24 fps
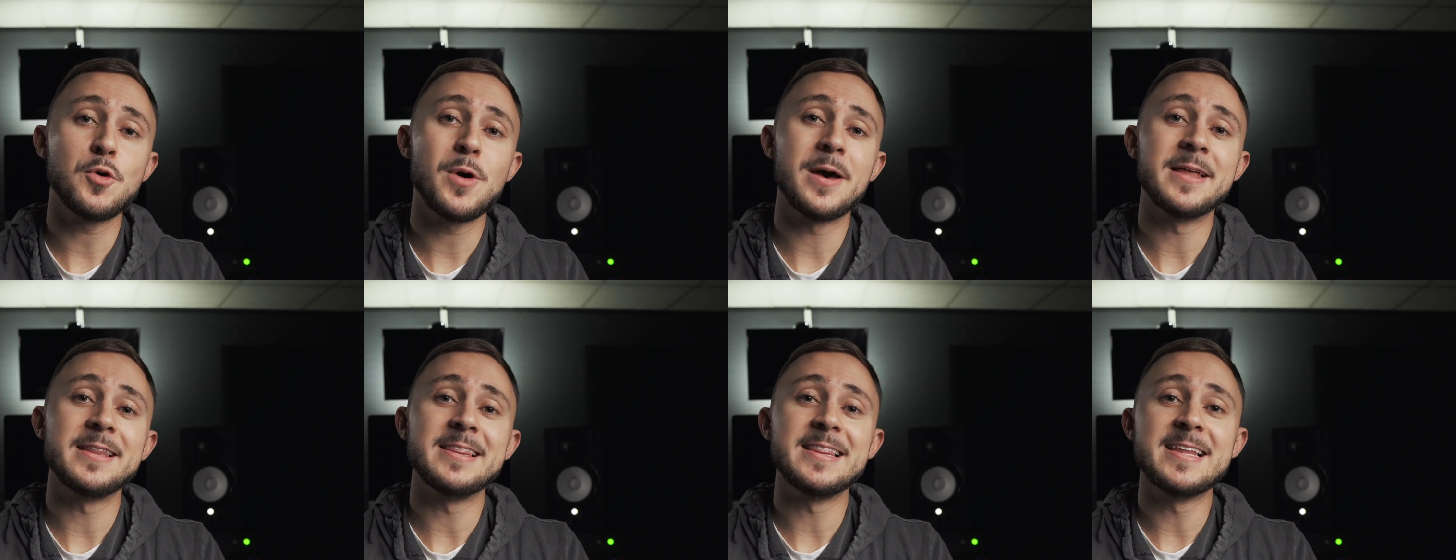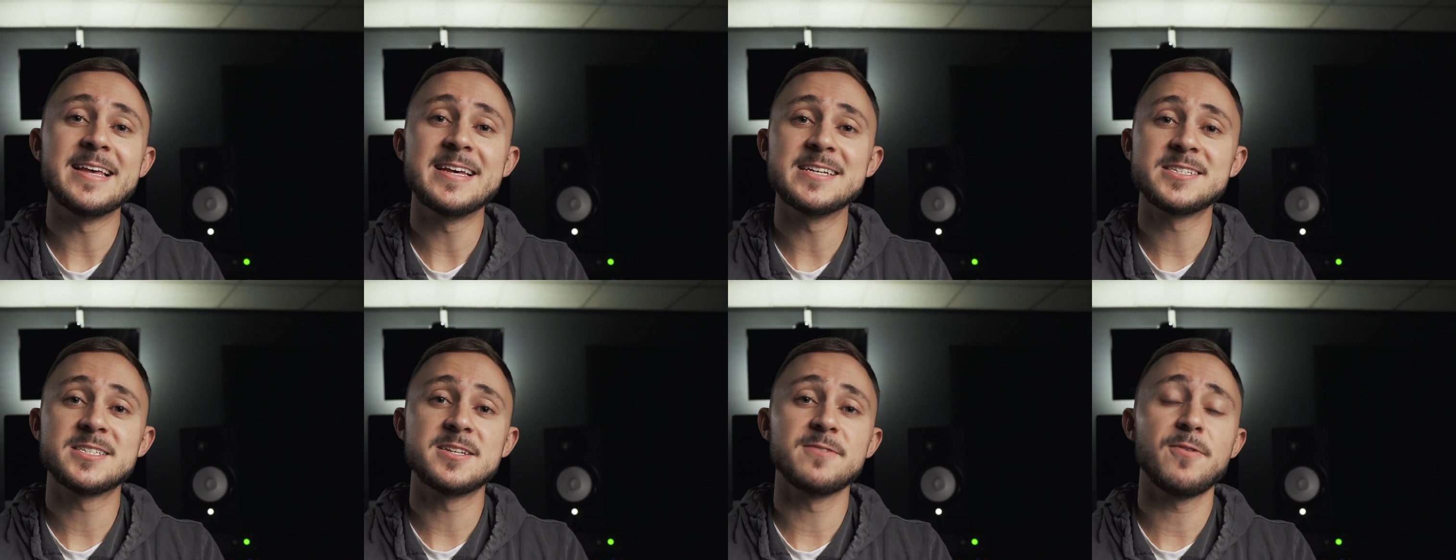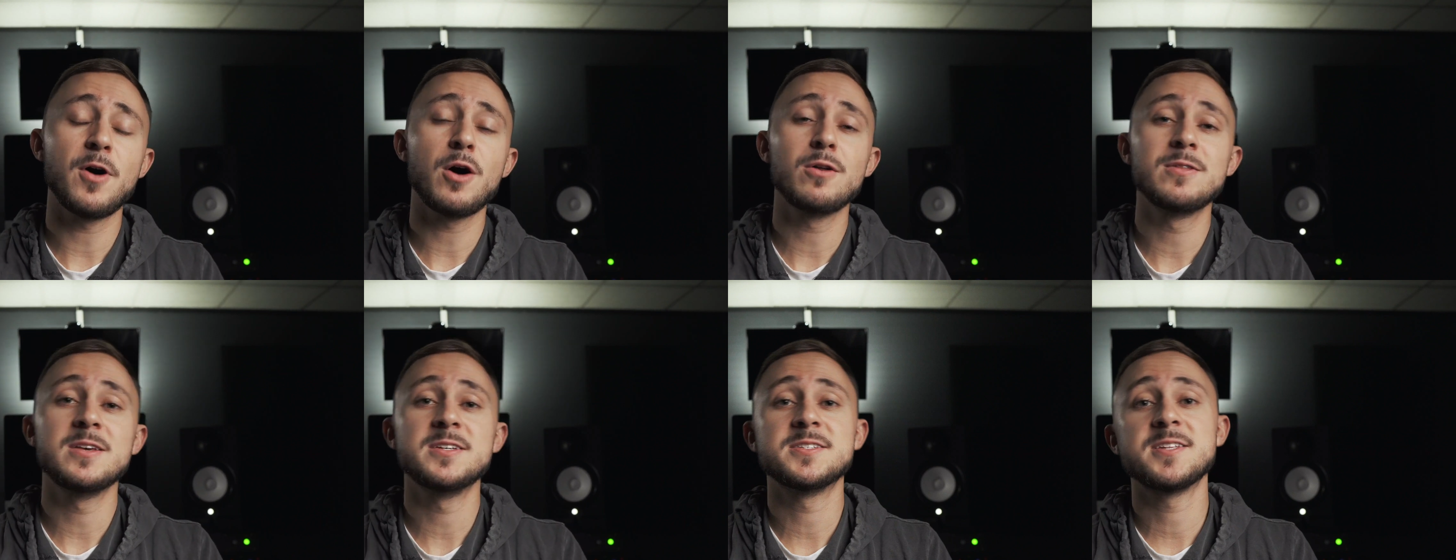a list of
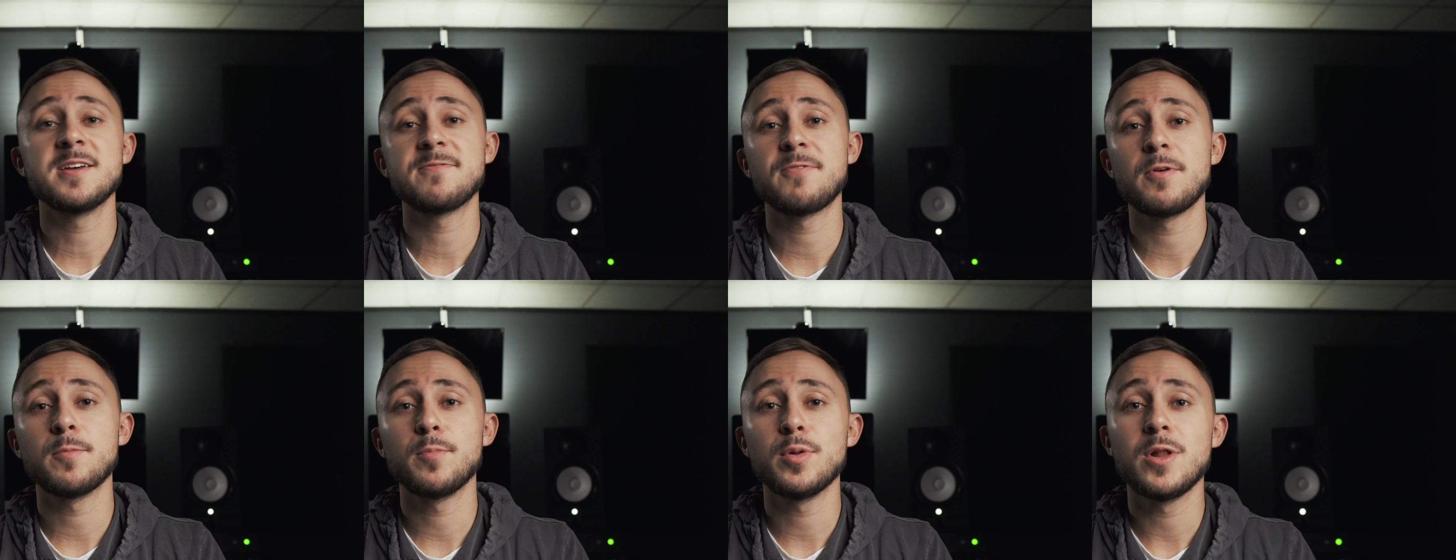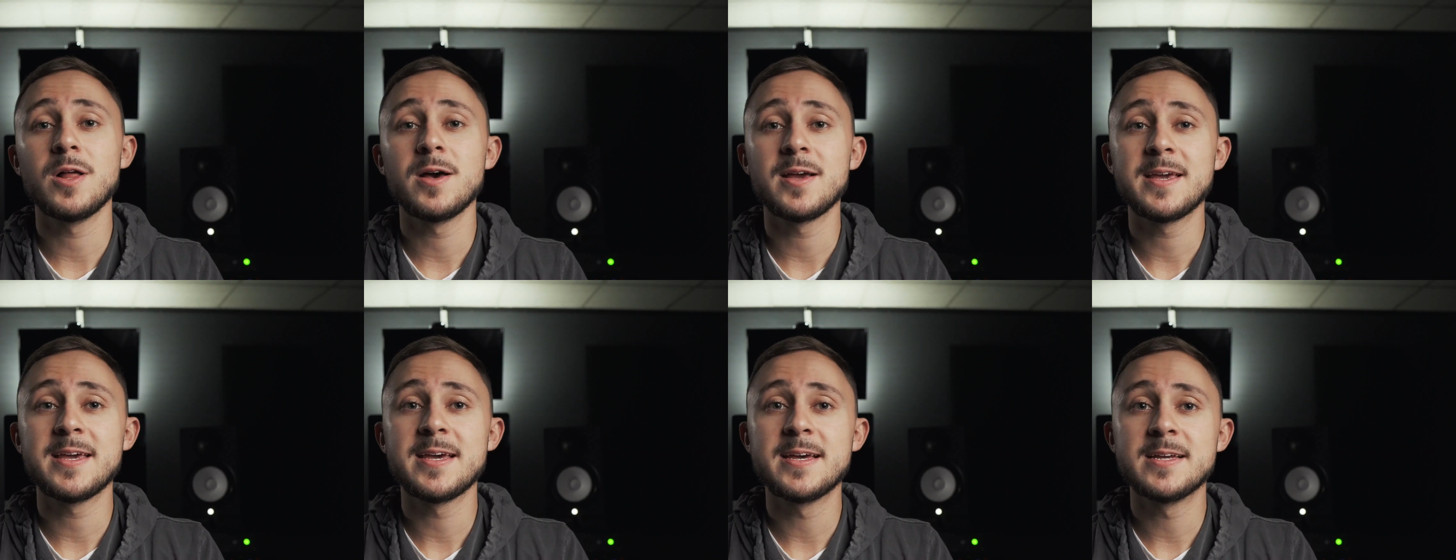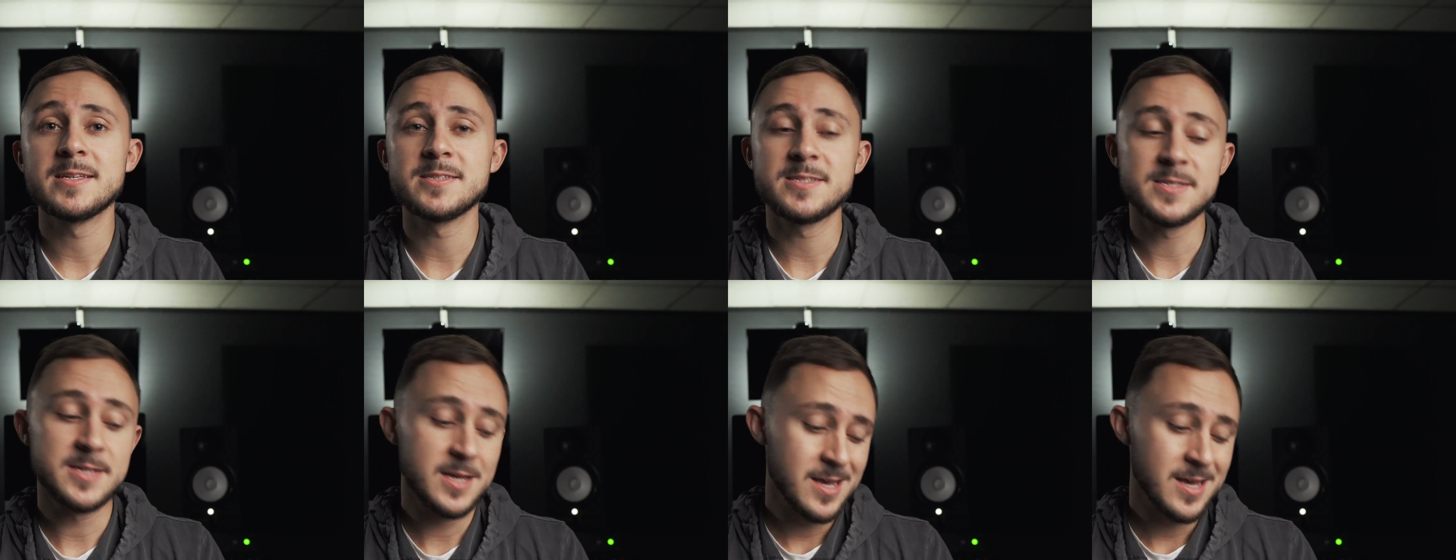all these different plugins.